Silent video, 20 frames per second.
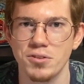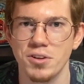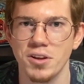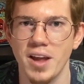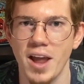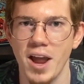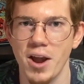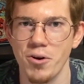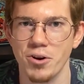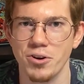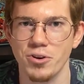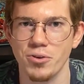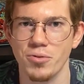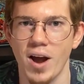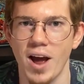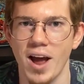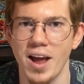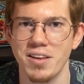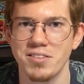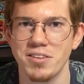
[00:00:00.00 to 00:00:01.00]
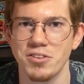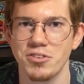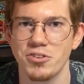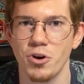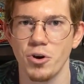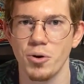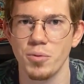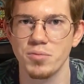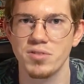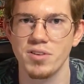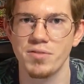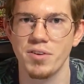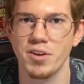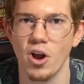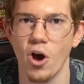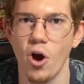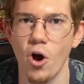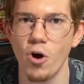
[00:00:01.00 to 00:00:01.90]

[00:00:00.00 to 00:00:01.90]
to characterize in terms of an